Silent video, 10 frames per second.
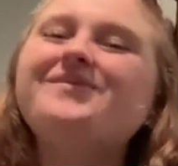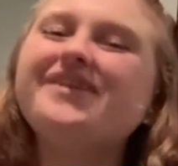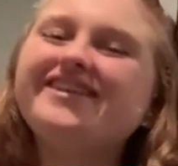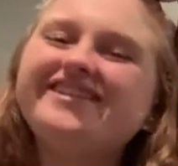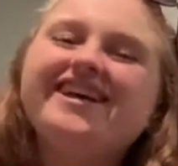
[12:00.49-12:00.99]

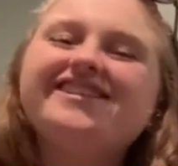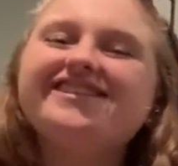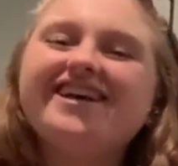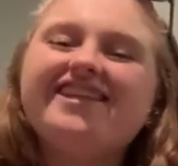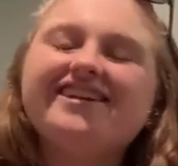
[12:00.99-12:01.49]
We stick
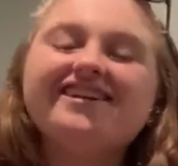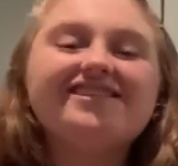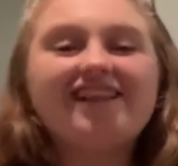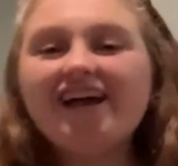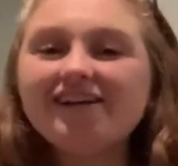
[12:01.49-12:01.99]
together
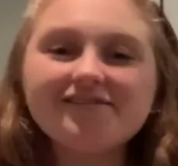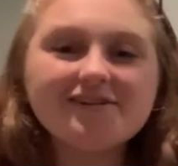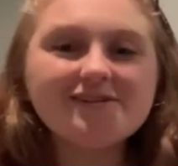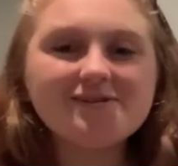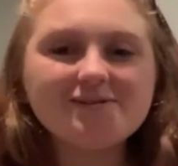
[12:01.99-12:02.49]
like
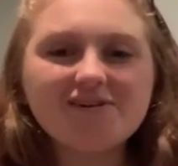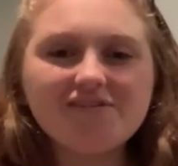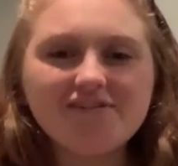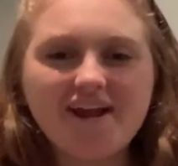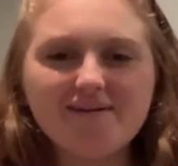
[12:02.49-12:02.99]
virtual
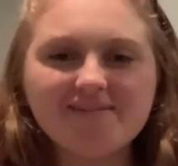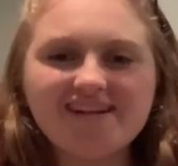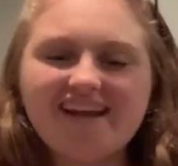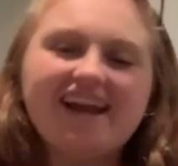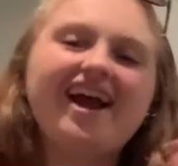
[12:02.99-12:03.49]

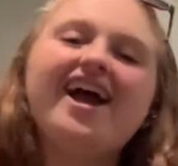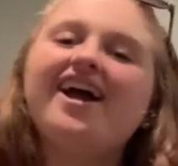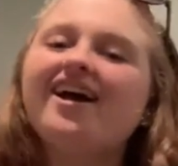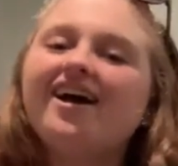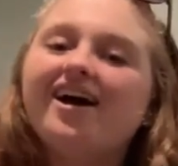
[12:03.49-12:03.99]
family.
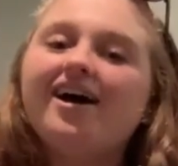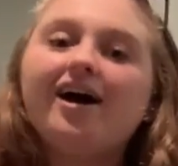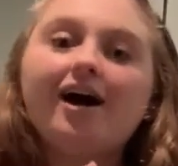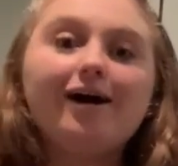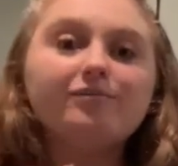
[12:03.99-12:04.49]

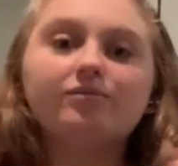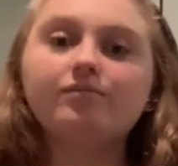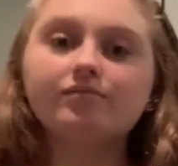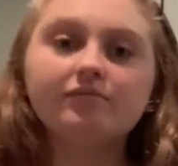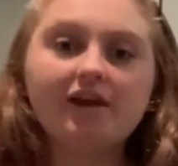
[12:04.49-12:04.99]

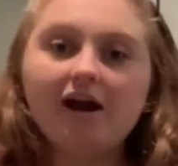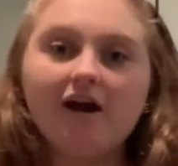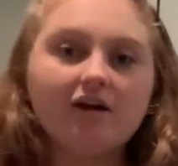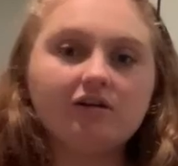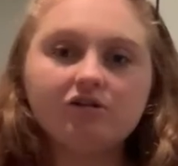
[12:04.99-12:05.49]

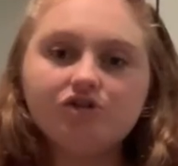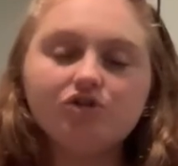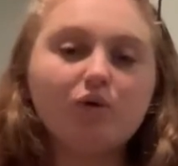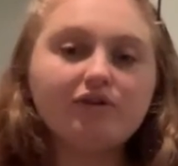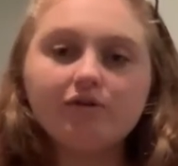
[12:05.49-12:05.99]
Yeah,
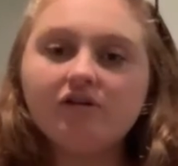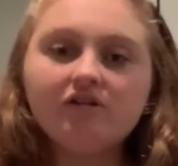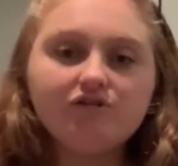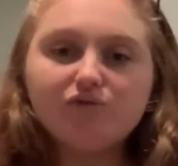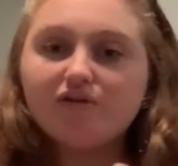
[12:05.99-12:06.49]
join the
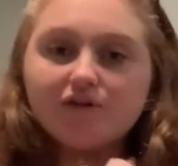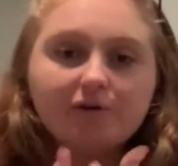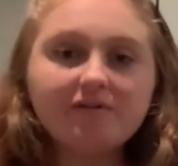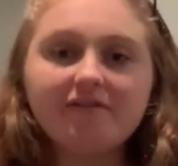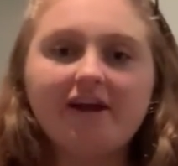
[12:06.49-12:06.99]

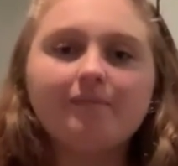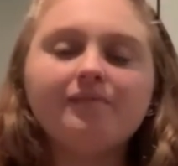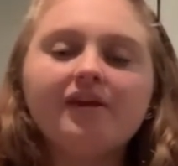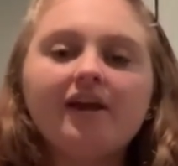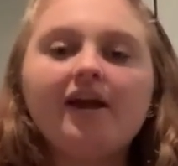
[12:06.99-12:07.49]
Krupa fam.
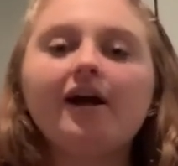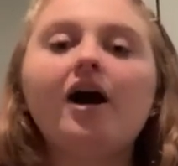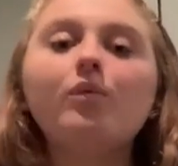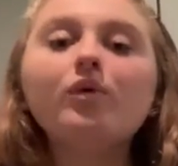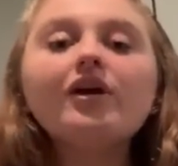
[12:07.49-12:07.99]

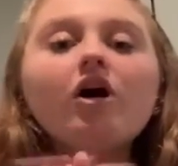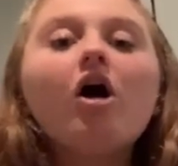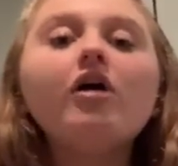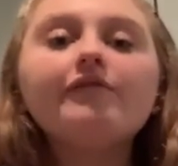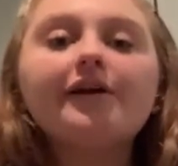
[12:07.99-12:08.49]
We are
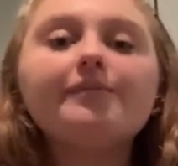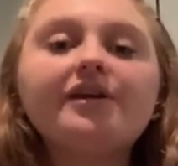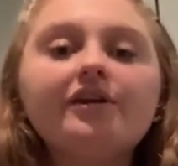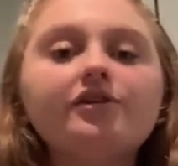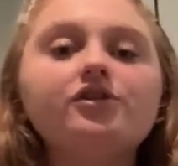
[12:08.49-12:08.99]
all family
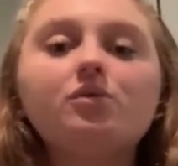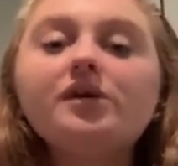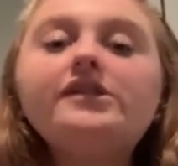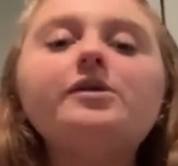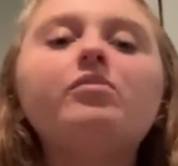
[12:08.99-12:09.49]
here, so
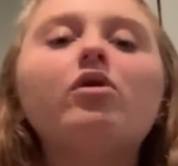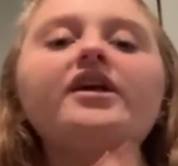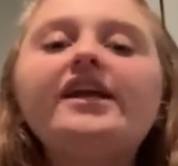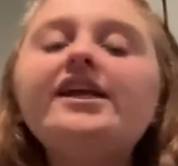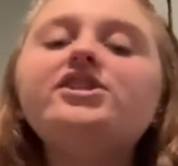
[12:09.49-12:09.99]
we
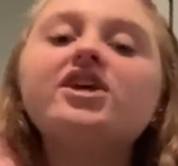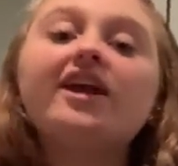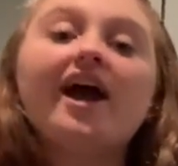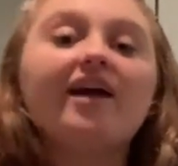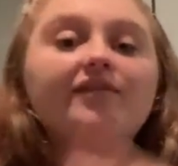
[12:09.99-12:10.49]
support each
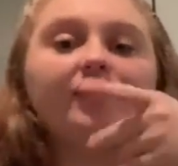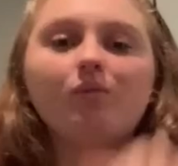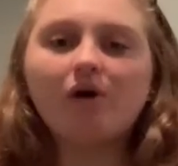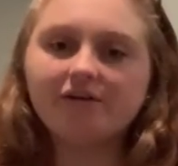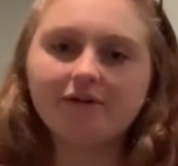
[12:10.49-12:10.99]
and every
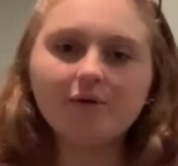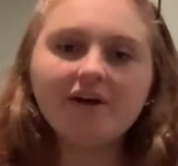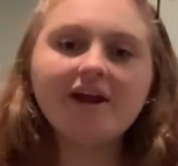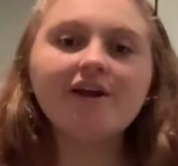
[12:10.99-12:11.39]
one of you.